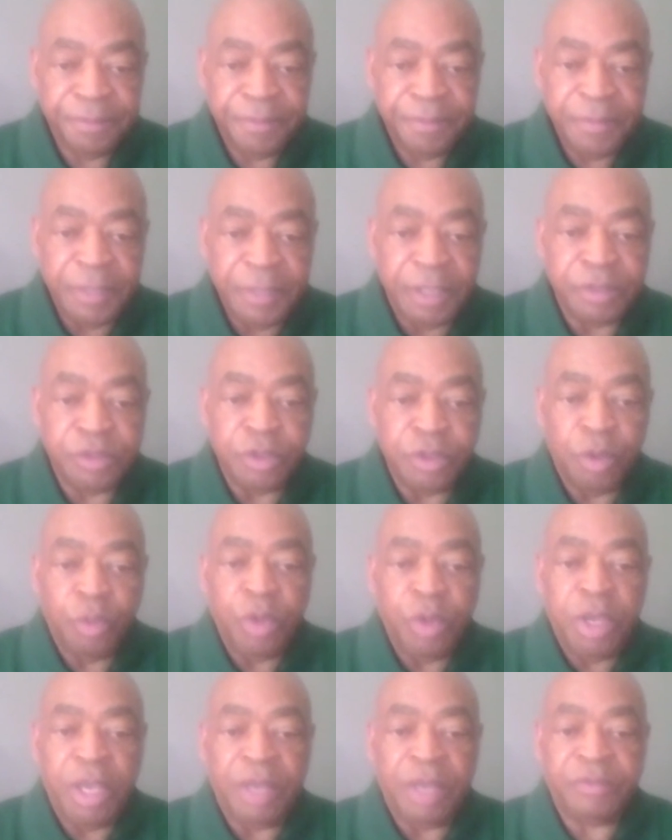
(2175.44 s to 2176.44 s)
And so
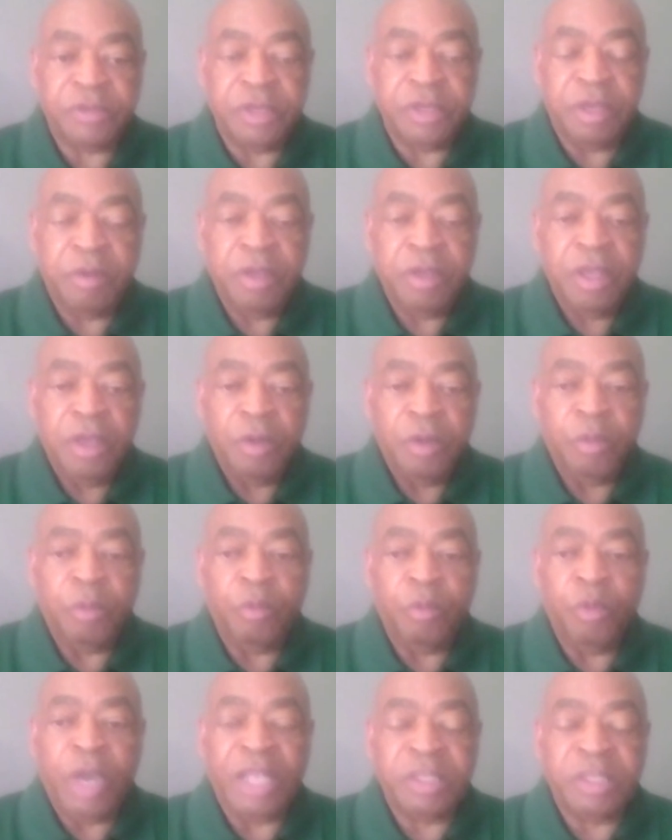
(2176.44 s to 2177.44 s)
we have
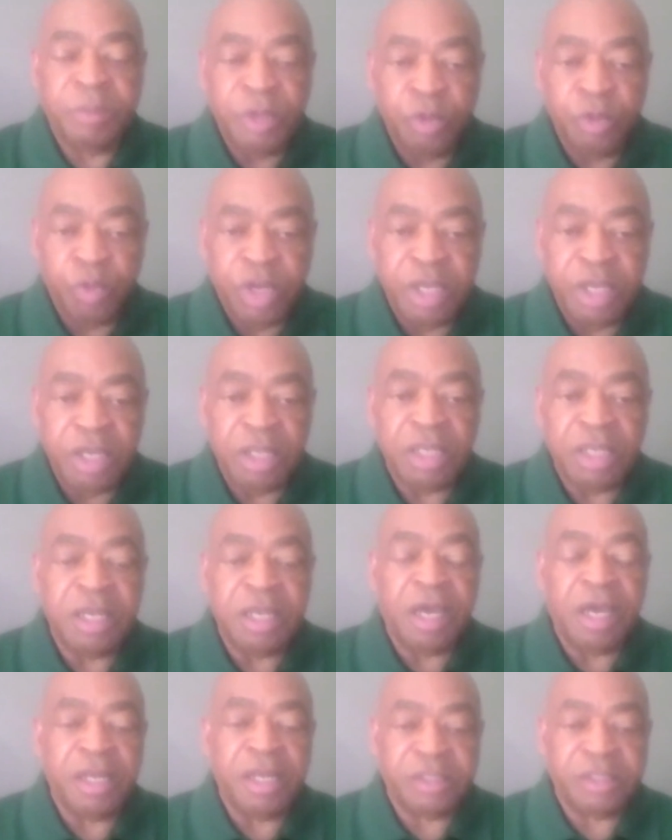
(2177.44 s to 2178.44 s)
to be real and
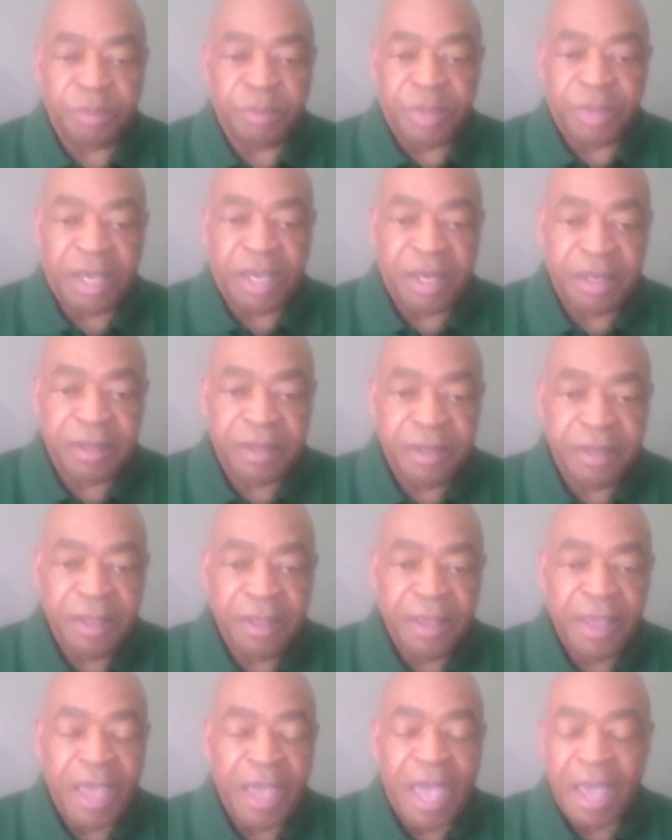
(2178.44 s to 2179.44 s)
honest about it.
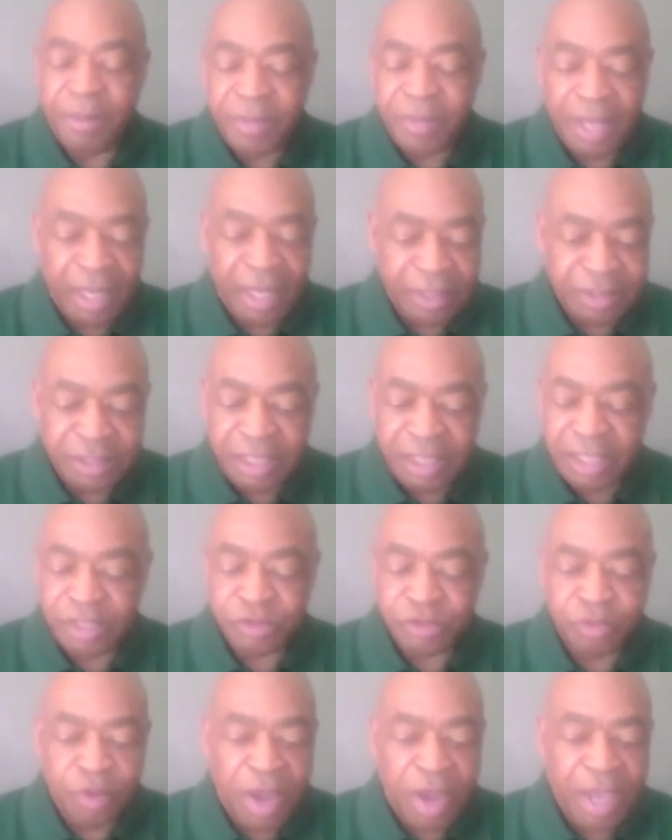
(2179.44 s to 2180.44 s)
I'm not saying
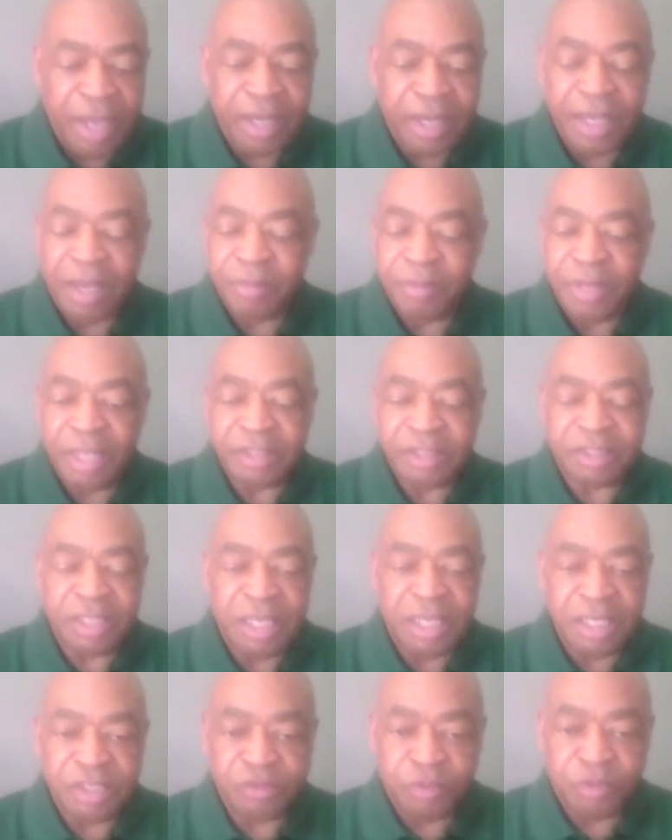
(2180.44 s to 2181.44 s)
it's right. I'm not
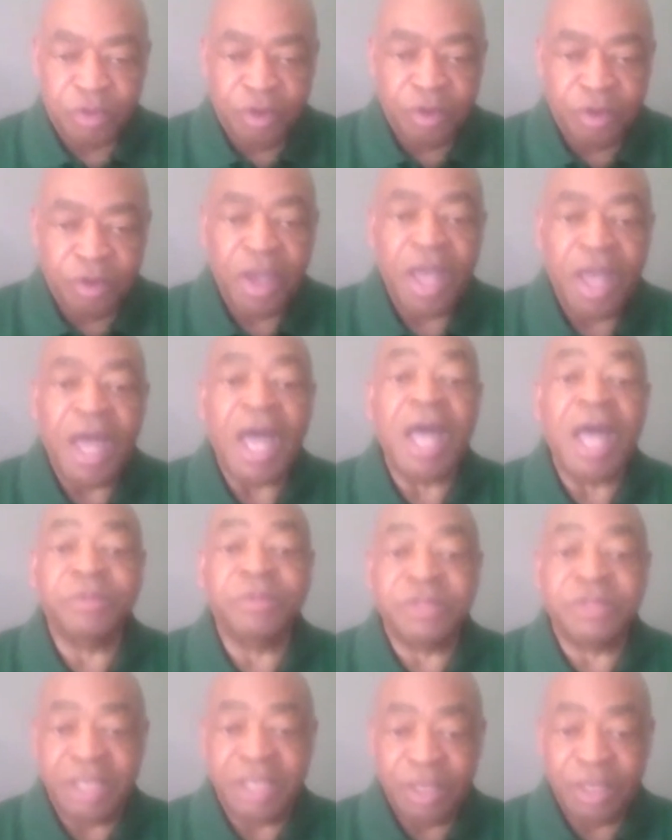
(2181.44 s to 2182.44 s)
saying it's wrong. I'm
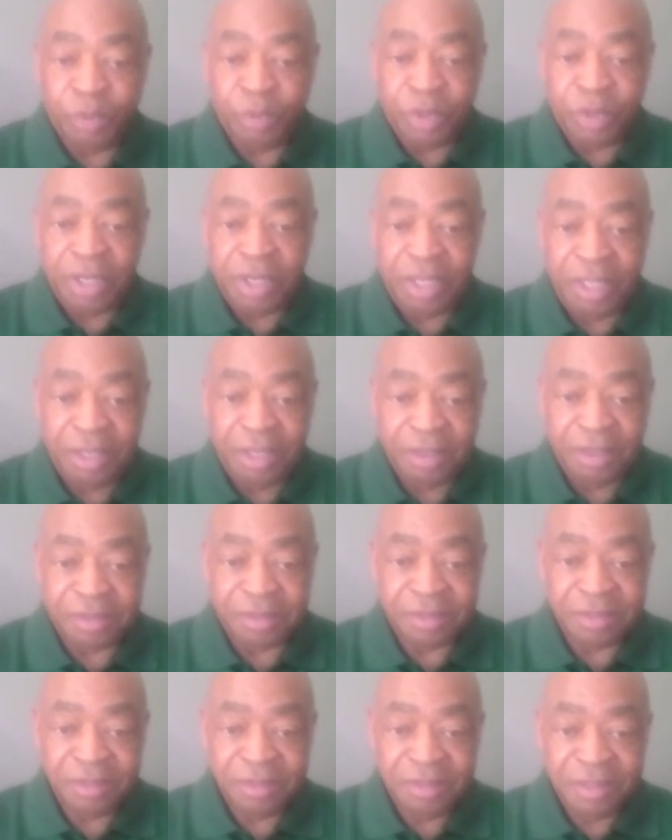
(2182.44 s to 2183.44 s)
saying what it is.
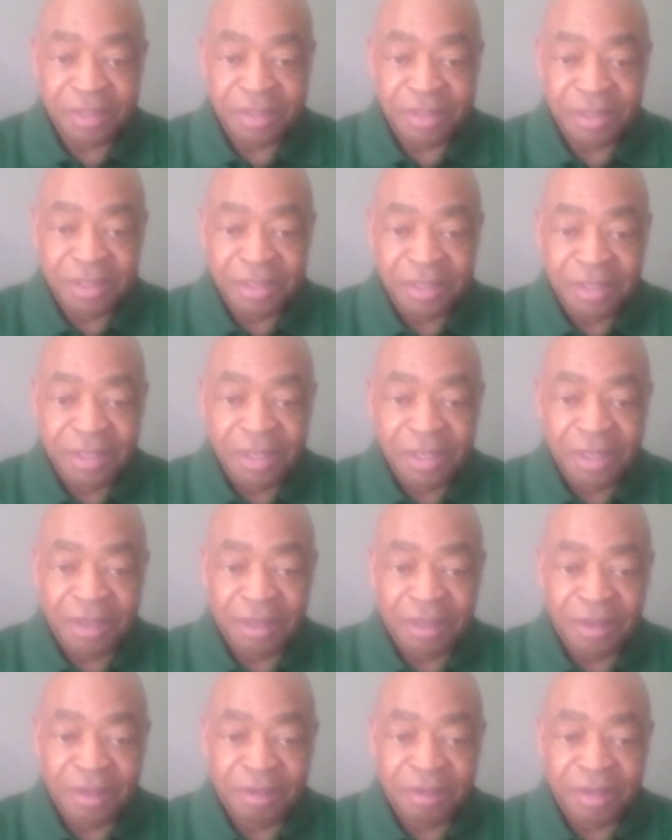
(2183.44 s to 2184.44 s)

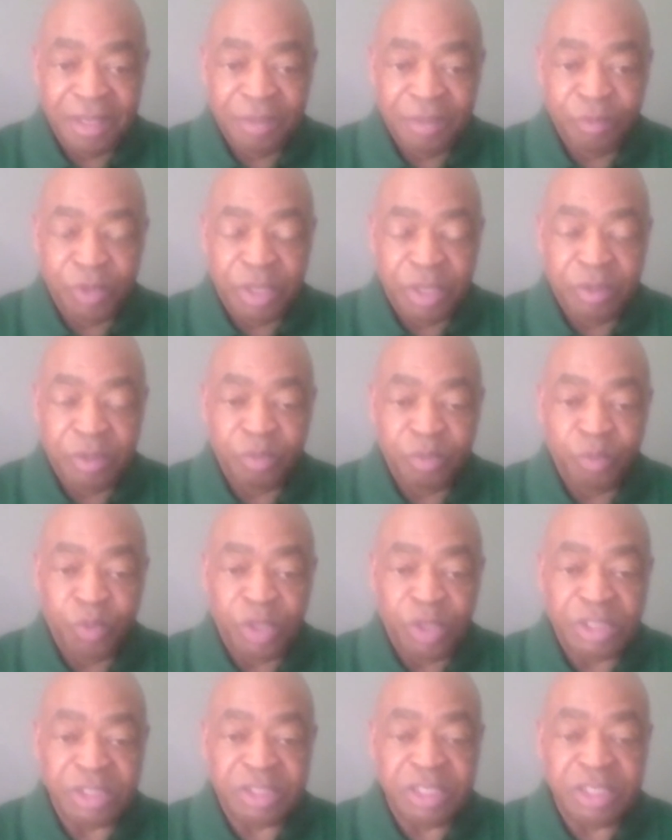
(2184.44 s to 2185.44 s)
And we
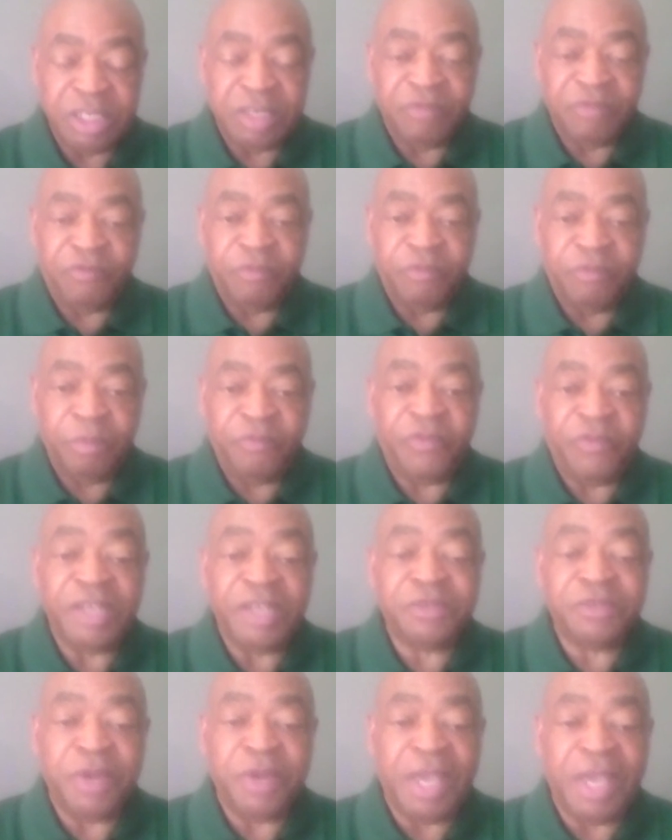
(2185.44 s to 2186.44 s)
just need to
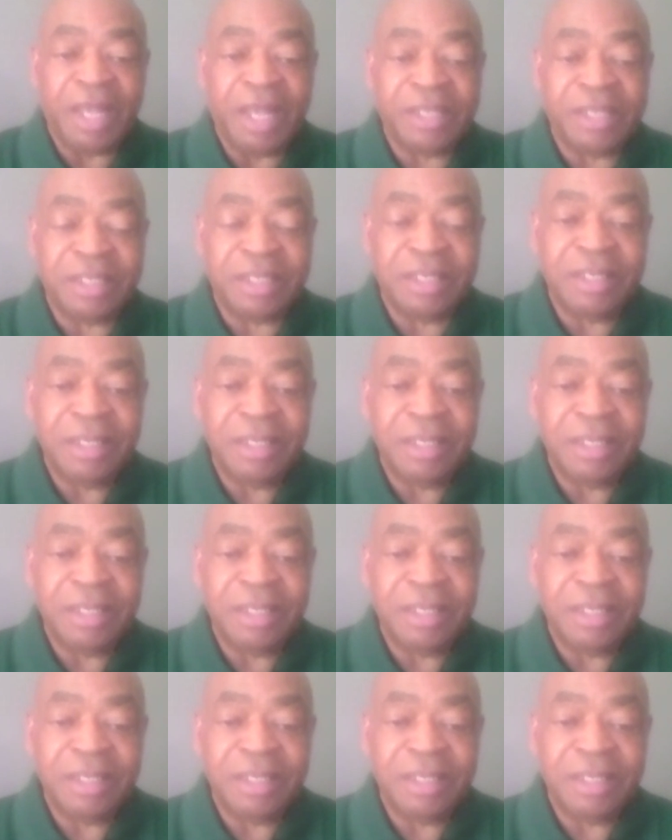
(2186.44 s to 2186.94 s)
face reality.